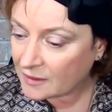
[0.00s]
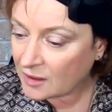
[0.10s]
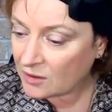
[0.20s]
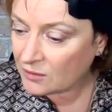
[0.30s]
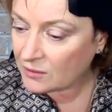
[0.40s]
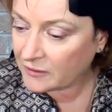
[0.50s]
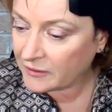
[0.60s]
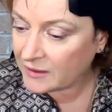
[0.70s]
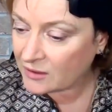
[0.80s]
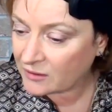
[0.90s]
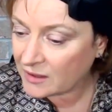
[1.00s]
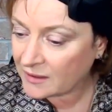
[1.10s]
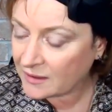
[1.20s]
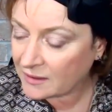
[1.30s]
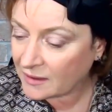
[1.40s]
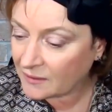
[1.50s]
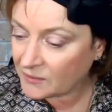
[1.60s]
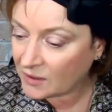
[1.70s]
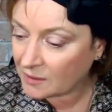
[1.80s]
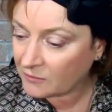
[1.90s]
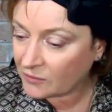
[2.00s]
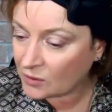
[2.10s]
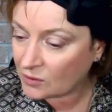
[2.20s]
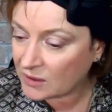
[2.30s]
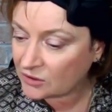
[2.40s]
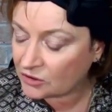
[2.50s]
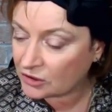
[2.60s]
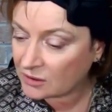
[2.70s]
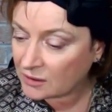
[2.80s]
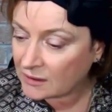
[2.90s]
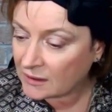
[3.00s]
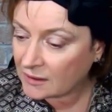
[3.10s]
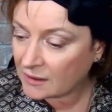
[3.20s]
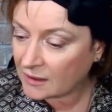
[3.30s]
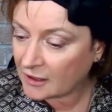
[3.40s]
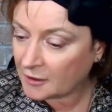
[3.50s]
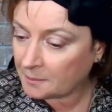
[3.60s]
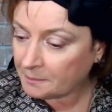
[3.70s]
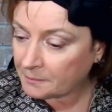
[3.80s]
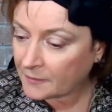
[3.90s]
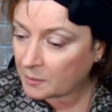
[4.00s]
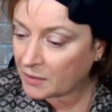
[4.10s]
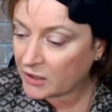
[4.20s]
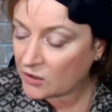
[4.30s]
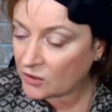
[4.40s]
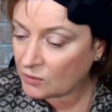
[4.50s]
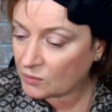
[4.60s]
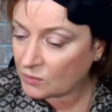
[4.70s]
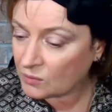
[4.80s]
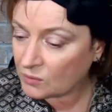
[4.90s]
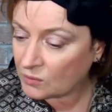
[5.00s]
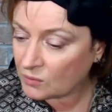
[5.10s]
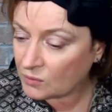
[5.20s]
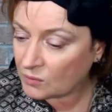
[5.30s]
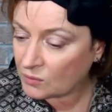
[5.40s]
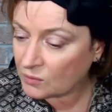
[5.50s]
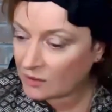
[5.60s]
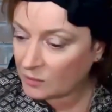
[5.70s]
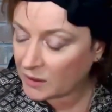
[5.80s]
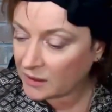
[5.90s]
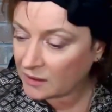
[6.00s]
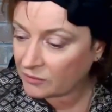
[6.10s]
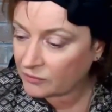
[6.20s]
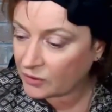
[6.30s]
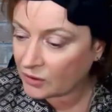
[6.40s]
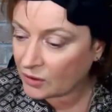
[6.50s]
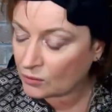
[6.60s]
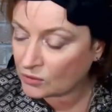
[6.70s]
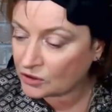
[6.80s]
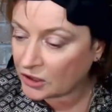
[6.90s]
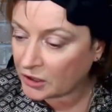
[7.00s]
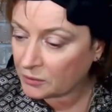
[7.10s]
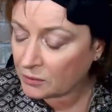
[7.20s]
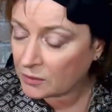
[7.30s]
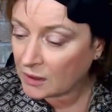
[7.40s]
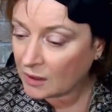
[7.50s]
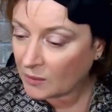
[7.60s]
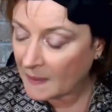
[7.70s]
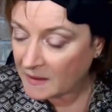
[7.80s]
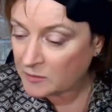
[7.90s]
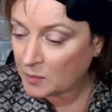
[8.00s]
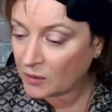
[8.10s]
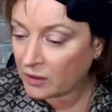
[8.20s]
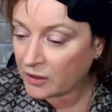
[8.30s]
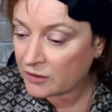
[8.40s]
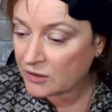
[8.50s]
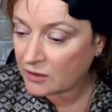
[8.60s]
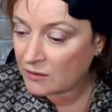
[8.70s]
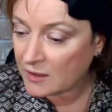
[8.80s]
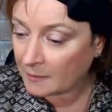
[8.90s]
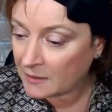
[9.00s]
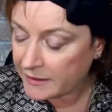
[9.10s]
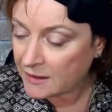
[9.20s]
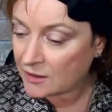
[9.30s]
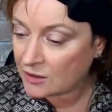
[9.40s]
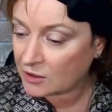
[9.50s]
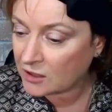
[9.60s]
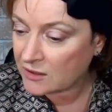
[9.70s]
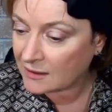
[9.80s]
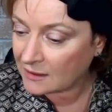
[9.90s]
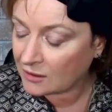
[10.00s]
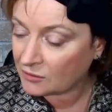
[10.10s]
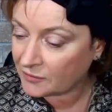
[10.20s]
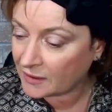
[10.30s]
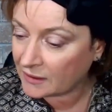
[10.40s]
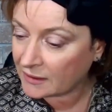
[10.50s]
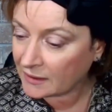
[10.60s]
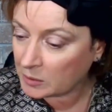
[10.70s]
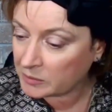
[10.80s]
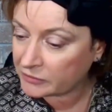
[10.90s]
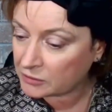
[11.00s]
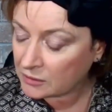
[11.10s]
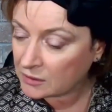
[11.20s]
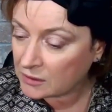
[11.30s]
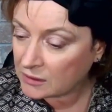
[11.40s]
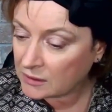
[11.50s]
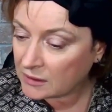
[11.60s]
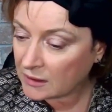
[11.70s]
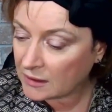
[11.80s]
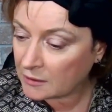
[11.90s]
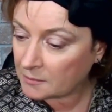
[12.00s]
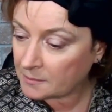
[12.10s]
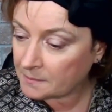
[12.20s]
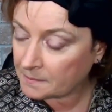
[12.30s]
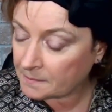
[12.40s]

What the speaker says: Oh, Laurie, sorry, I didn't have time for your question. But you know what? I don't think you were here for the whole show. When this podcast goes up, listen to it because I think you'll find it helpful. And